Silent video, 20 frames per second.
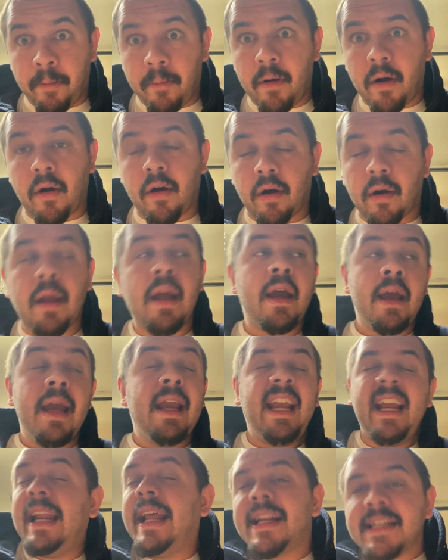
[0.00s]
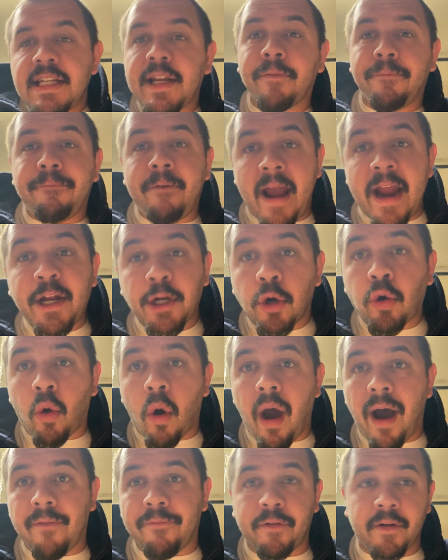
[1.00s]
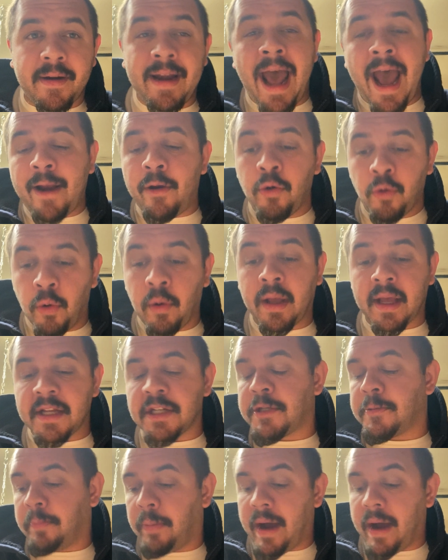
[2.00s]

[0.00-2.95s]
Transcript: or he needs to fight Crawford, not Ugas,